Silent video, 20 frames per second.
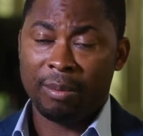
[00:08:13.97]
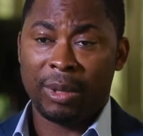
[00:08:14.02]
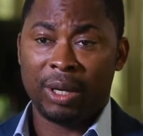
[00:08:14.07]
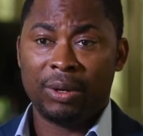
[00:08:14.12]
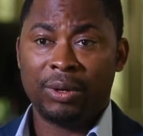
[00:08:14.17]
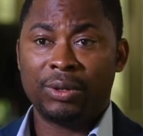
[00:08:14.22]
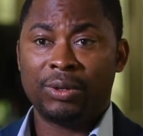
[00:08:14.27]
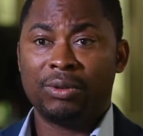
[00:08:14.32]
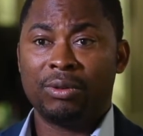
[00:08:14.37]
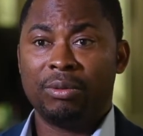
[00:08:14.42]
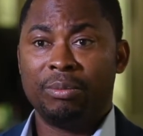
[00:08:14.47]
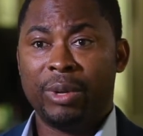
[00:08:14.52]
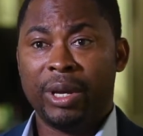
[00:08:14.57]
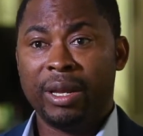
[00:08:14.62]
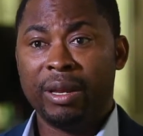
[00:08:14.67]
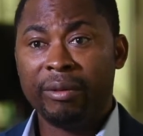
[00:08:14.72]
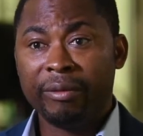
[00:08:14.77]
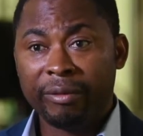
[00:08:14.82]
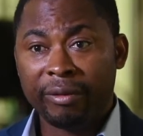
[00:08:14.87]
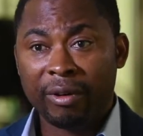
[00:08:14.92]
but also
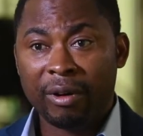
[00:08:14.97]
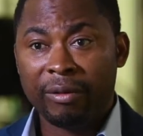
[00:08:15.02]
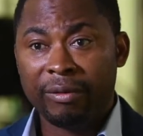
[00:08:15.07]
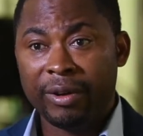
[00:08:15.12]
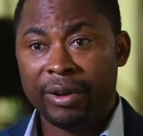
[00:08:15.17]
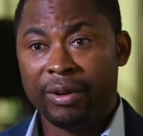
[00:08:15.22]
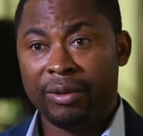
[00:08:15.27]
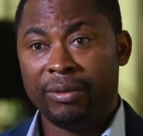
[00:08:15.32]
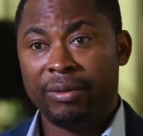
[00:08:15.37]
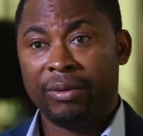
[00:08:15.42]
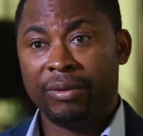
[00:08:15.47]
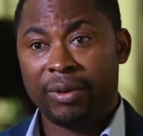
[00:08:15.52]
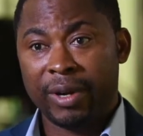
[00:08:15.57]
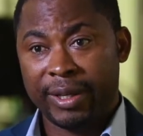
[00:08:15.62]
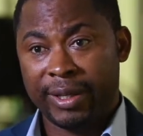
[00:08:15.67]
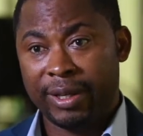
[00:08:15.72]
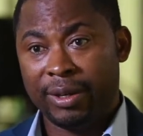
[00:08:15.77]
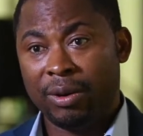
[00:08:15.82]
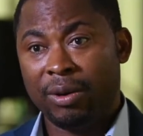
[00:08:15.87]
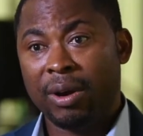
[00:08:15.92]
being involved in
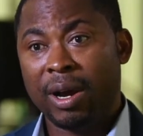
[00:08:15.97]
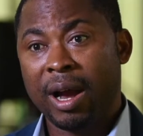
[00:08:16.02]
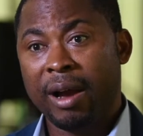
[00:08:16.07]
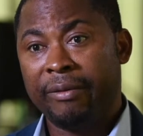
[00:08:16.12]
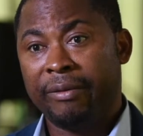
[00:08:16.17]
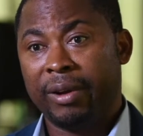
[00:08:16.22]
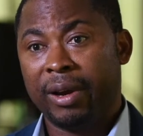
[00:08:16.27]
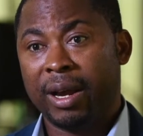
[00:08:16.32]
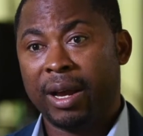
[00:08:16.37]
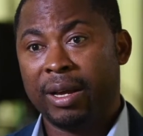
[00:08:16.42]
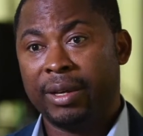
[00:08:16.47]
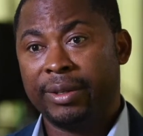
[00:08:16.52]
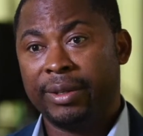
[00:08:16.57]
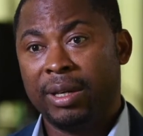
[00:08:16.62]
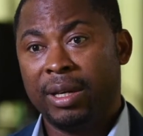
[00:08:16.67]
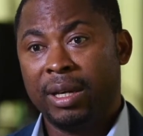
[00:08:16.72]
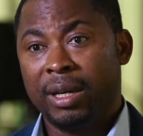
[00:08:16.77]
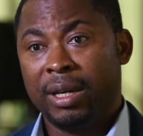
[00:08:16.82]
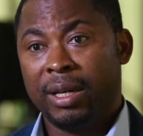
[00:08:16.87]
raising young Africans